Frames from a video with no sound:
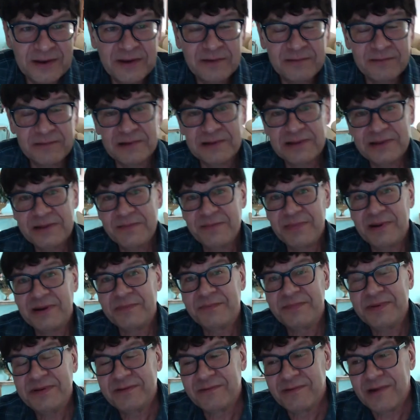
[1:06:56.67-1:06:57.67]
really
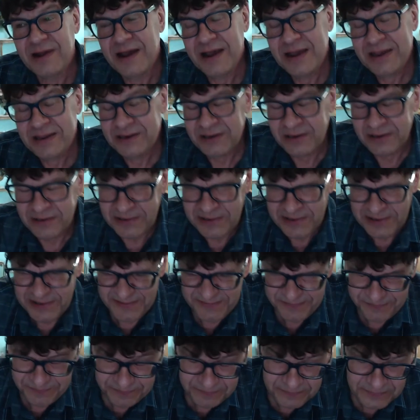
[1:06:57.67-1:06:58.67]
bumpy ride on
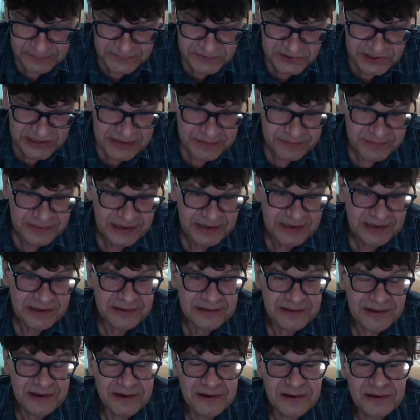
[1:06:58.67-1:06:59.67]
a jeepney,
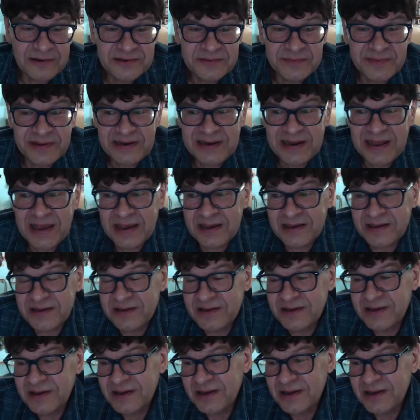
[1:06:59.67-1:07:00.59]
and there goes my neck.